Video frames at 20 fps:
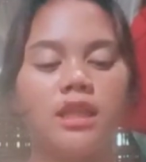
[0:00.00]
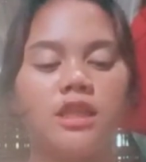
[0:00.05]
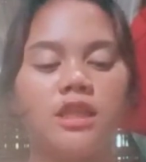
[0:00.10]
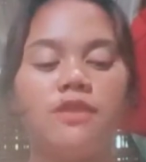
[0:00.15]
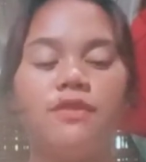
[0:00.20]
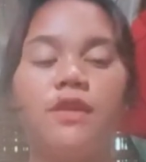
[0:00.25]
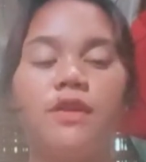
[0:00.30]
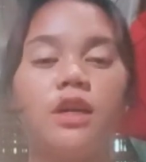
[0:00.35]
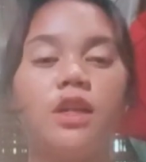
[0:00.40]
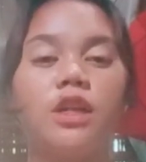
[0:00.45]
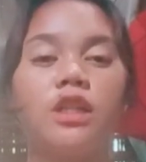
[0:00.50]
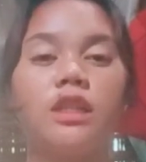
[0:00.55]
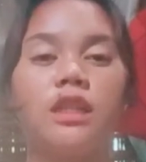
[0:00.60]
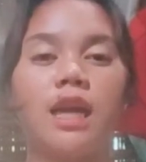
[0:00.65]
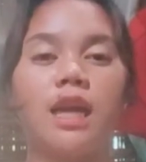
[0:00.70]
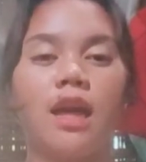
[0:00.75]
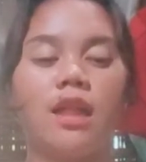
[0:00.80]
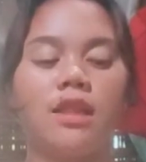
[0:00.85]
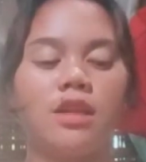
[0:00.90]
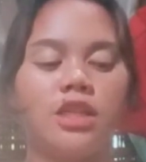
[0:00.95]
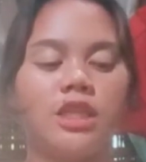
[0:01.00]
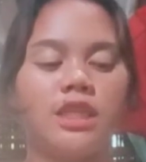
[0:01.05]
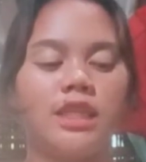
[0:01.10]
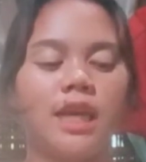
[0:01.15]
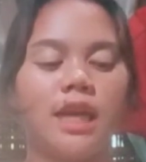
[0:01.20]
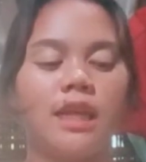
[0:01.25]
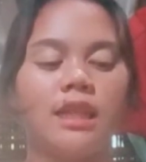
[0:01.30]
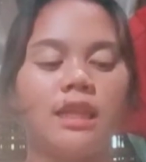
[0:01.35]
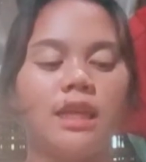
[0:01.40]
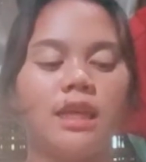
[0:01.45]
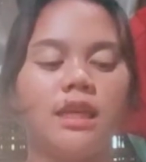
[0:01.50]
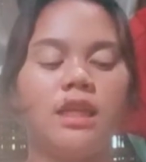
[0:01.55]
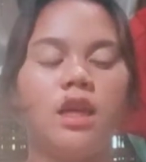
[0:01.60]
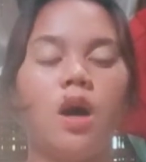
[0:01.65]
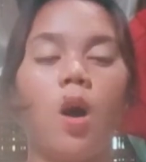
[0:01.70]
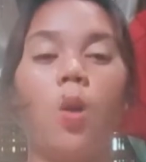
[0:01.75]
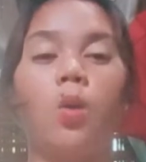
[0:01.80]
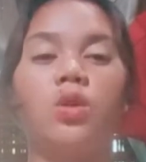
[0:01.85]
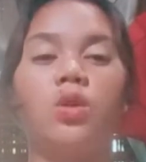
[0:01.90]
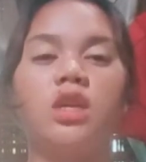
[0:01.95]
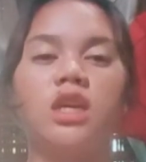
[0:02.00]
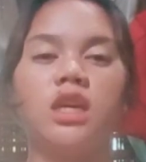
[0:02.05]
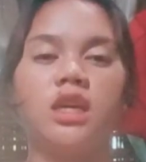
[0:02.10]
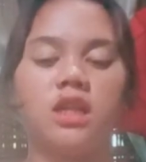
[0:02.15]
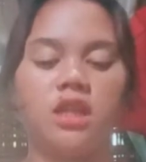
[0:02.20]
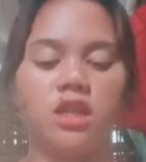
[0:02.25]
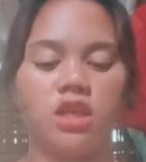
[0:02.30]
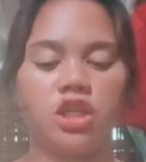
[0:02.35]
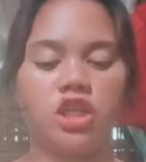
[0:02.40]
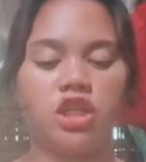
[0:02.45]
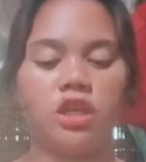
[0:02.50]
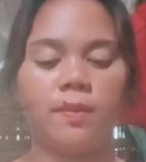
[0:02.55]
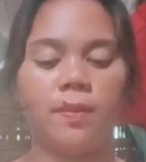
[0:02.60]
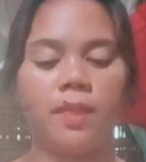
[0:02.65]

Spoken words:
difficulty understanding the Old English.